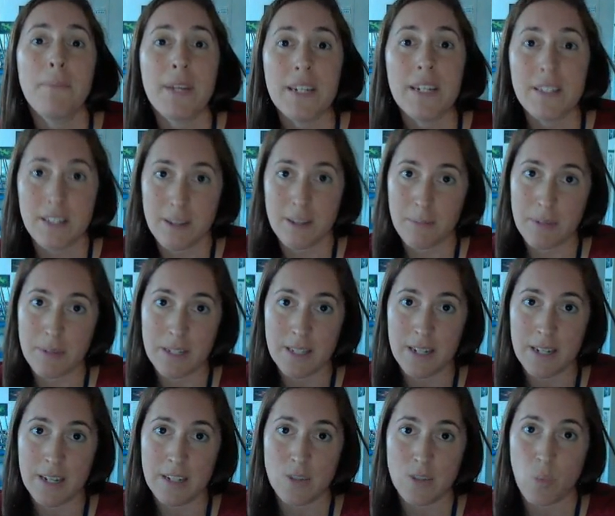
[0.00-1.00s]
pizza
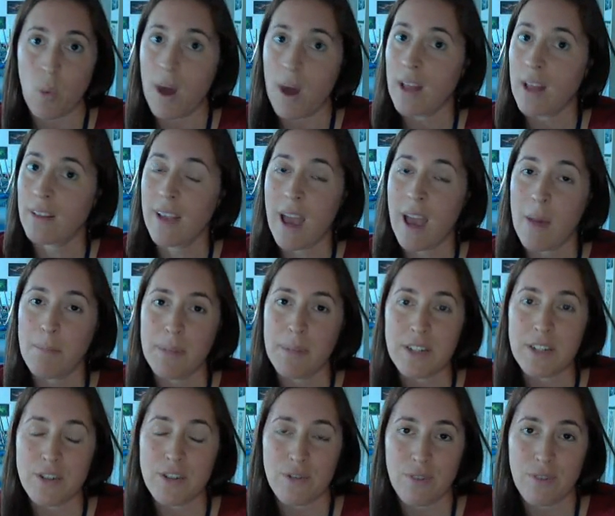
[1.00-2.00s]
business, Wildcat
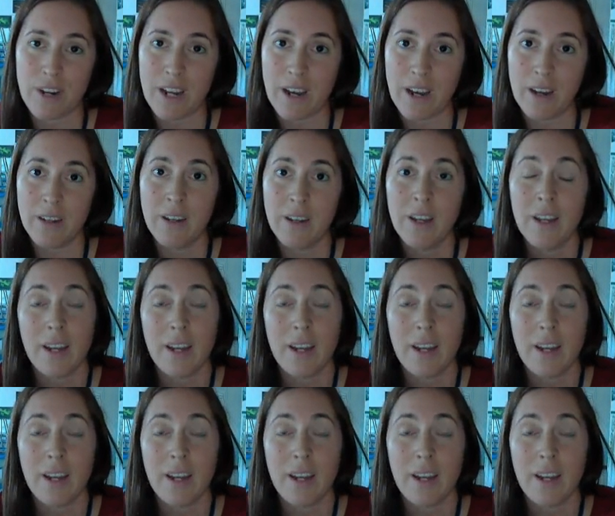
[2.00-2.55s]
Pizzeria,